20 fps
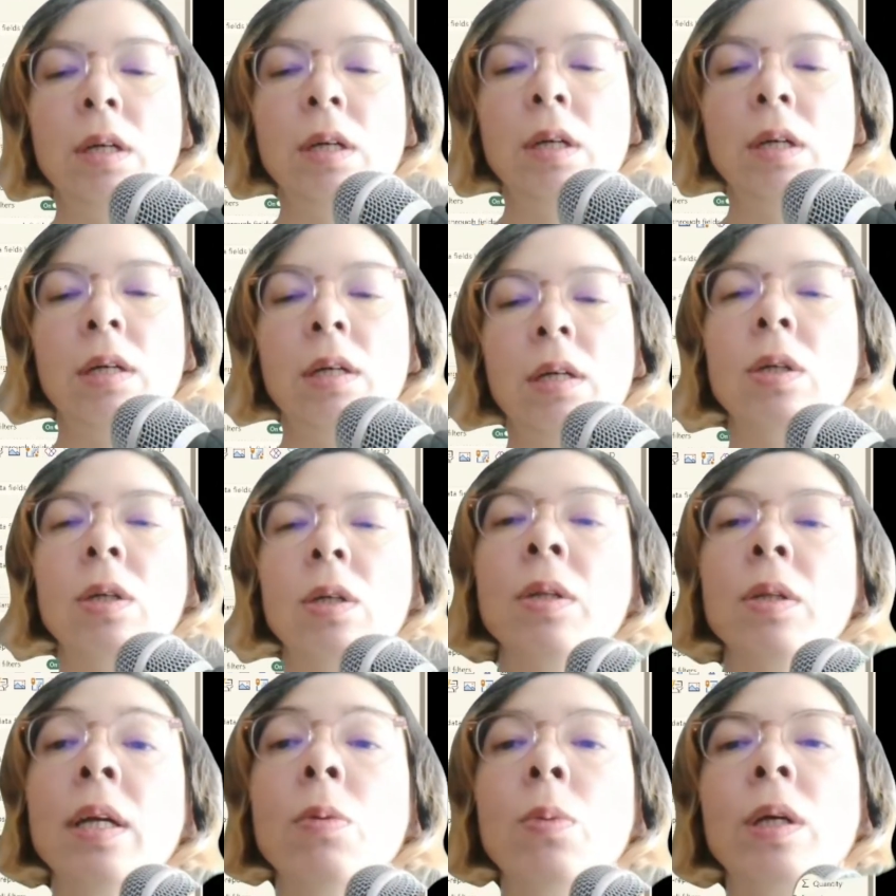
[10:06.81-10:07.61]
You can
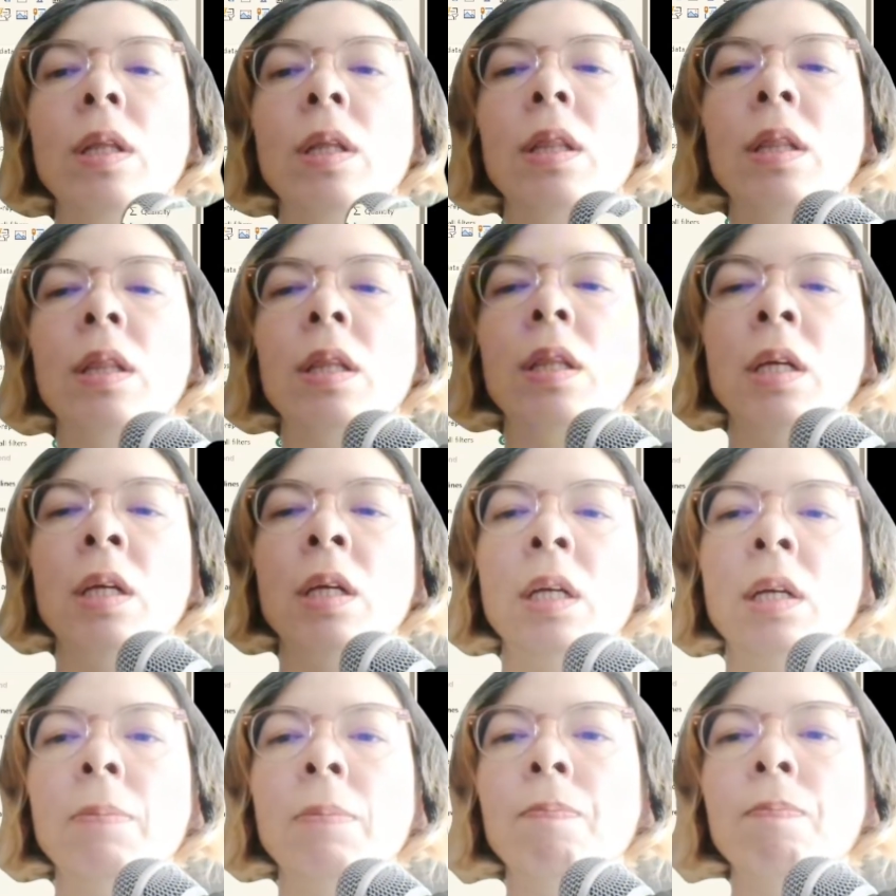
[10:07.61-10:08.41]
play with
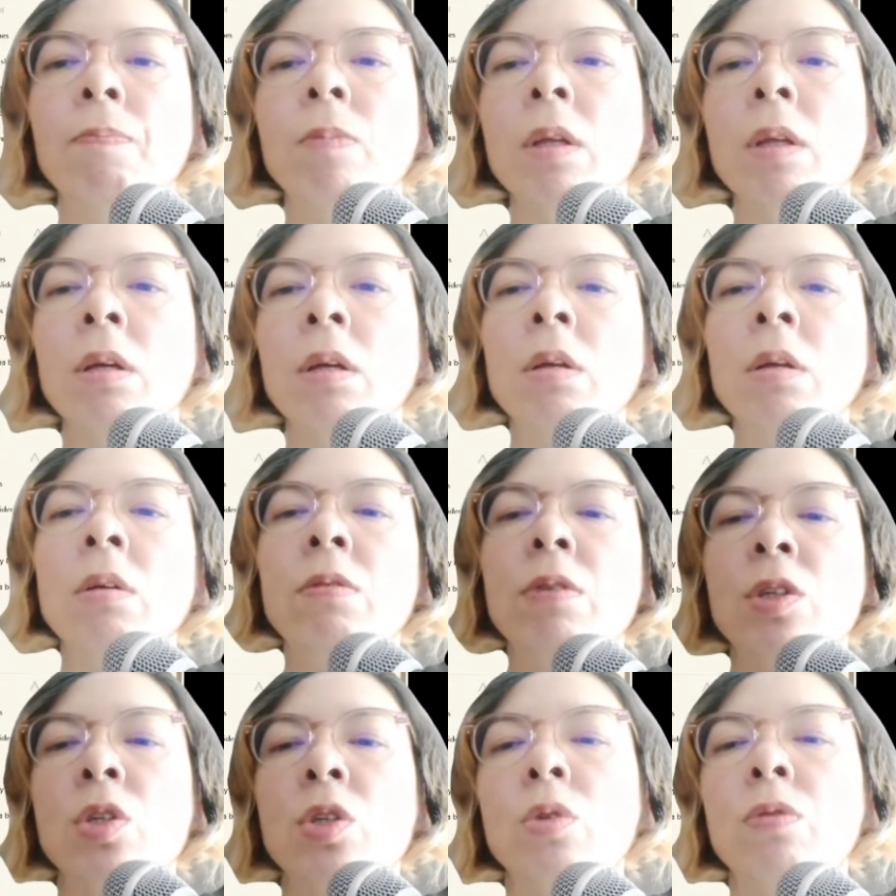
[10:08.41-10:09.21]
the
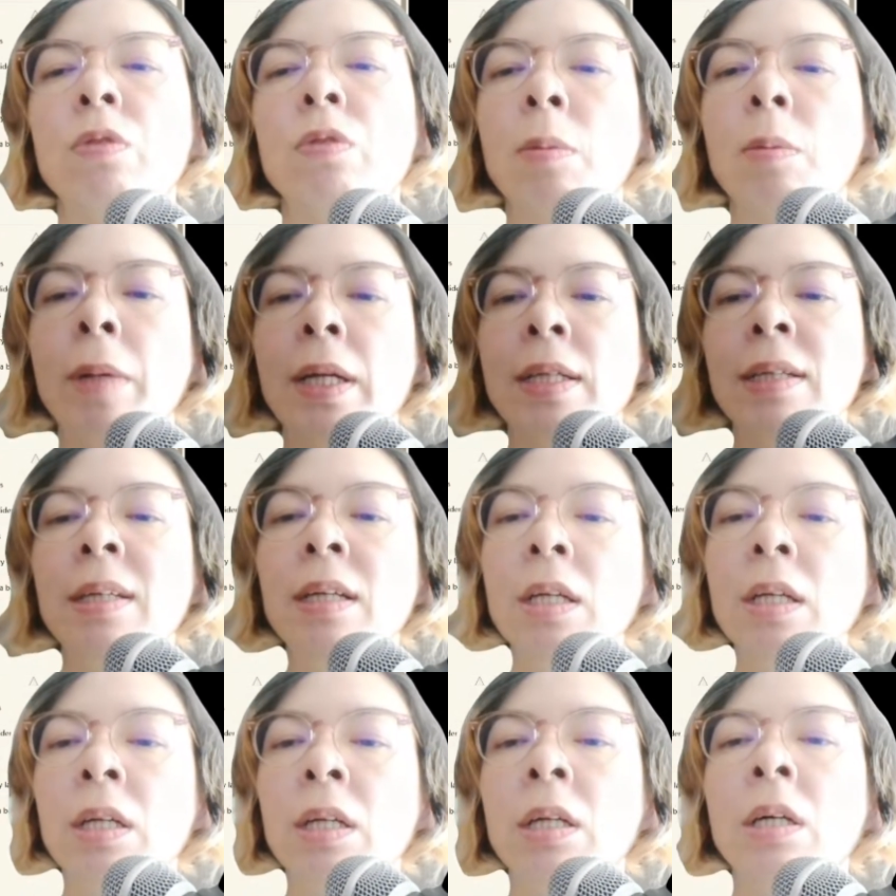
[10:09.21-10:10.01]
visual formatting
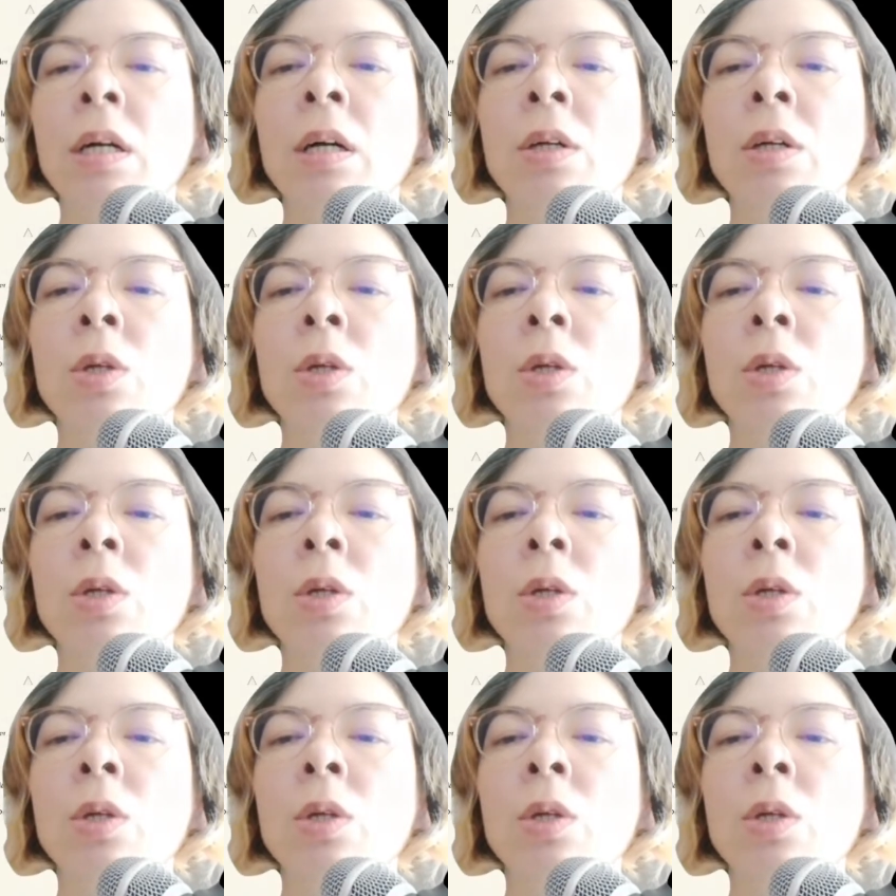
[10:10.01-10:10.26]
here.